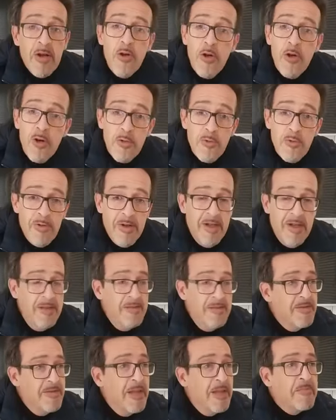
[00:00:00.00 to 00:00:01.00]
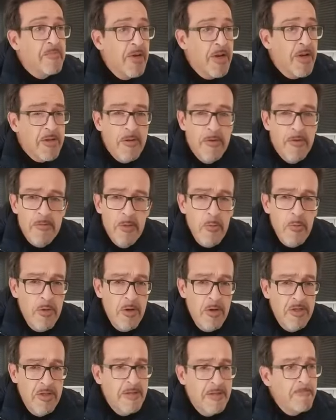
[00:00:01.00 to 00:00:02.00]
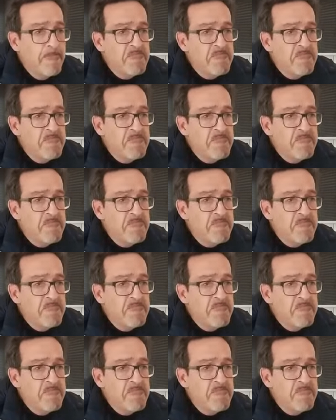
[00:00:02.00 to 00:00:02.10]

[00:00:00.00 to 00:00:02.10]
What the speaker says: conquered that part of the world,